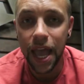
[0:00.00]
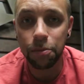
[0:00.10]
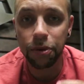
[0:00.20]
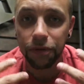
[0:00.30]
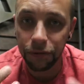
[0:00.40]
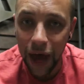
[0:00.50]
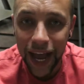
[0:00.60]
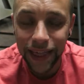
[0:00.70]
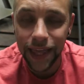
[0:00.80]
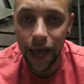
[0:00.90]
and
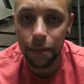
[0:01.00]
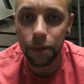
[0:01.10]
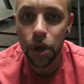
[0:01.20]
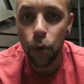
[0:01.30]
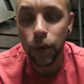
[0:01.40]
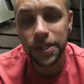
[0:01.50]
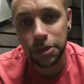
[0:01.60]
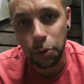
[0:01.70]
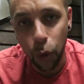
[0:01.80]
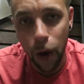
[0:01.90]
provide them with
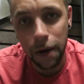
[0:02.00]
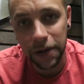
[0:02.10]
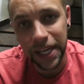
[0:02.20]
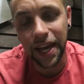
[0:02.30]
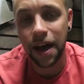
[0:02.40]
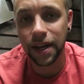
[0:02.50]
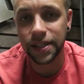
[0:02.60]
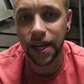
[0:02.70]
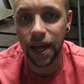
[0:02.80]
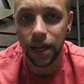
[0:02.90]
some quality
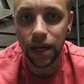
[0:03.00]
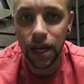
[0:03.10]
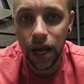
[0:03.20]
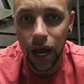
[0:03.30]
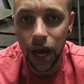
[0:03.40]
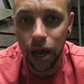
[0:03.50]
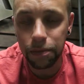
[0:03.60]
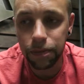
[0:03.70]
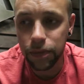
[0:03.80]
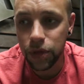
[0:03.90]
content,
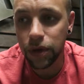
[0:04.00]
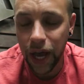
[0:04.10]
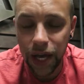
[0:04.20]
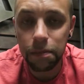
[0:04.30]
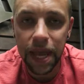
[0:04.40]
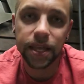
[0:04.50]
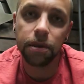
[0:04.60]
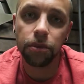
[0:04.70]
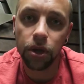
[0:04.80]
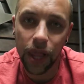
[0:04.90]
you kind of make
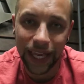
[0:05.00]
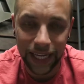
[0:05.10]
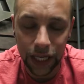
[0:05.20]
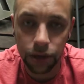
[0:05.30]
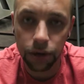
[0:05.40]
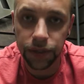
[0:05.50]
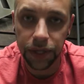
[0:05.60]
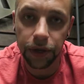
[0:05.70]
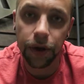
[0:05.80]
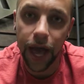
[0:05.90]
them look like a hero
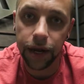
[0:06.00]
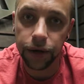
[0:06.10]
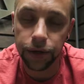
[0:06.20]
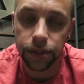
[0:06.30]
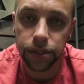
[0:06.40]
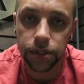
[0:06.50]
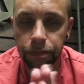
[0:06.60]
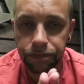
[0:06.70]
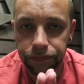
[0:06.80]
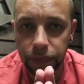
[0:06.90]
to their editors.
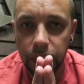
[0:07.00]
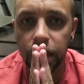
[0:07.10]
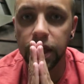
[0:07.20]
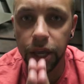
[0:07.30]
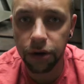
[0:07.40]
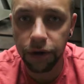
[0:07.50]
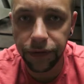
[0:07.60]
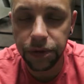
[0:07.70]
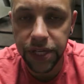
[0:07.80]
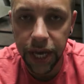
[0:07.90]
Here are a
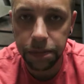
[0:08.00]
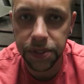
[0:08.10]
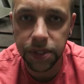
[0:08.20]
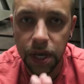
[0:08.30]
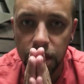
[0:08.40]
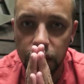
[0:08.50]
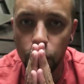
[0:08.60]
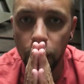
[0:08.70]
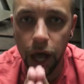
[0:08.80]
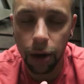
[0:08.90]
few tips
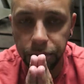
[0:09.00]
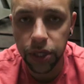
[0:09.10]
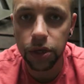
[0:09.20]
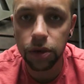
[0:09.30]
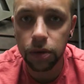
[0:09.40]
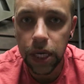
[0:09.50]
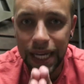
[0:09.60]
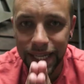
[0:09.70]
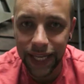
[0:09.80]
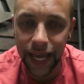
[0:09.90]
that will help you
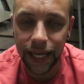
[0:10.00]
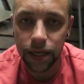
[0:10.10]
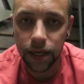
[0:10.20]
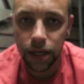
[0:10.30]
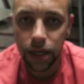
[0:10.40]
get